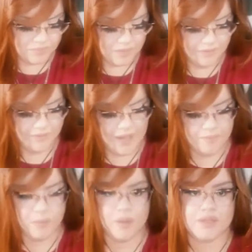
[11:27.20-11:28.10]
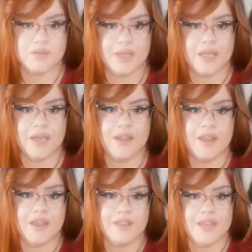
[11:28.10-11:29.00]
The Five of Wands right here.
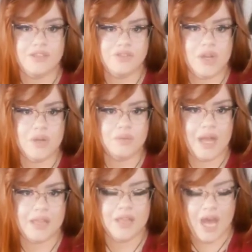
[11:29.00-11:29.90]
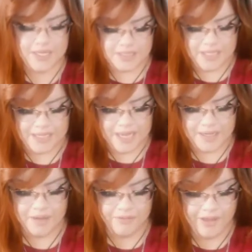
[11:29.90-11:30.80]
They struggle a lot,
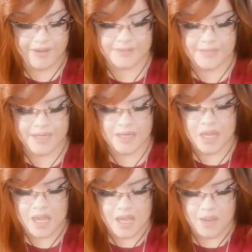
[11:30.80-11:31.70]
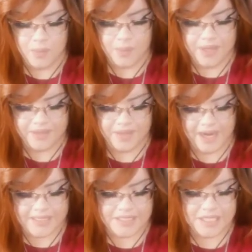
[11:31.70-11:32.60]
again, fire sign, with the
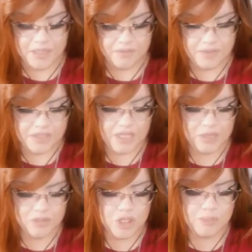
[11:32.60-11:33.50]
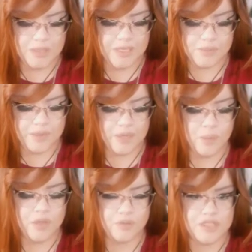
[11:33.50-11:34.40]
idea of reaching out to you, because when they
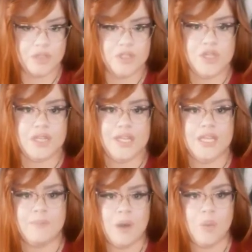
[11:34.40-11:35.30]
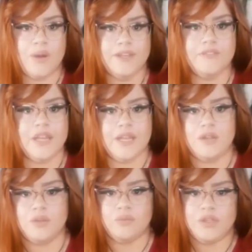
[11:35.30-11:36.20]
want to reach out to you, they think about, what if
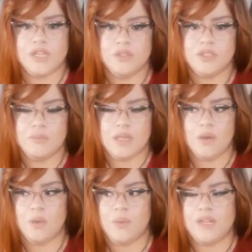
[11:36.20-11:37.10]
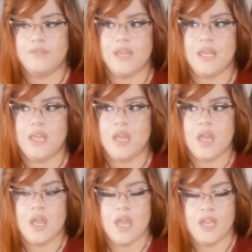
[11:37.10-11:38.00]
they don't reach out to me, or what if they
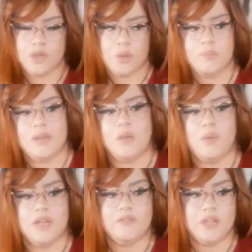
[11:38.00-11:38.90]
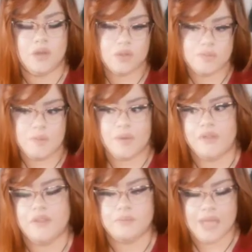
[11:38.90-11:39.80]
ignore me, what if they ghost me,
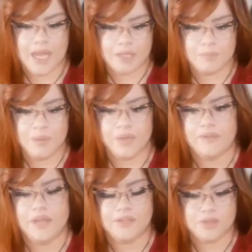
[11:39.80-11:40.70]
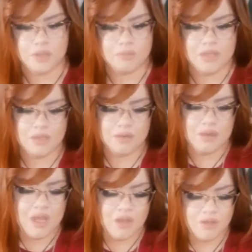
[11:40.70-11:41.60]
what if they block me, what if they insult me, you know?
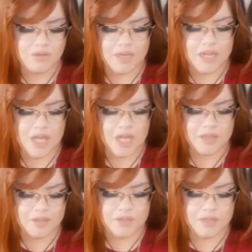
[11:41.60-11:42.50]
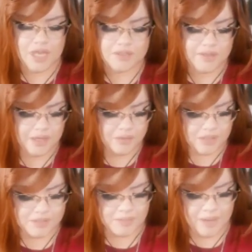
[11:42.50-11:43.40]
Those are a lot of the thoughts that
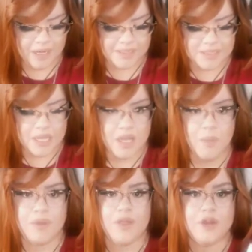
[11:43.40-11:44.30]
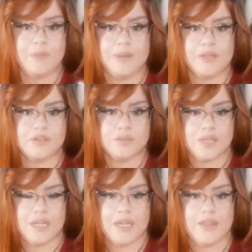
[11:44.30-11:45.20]
cross their mind with the Three of Pentacles right here.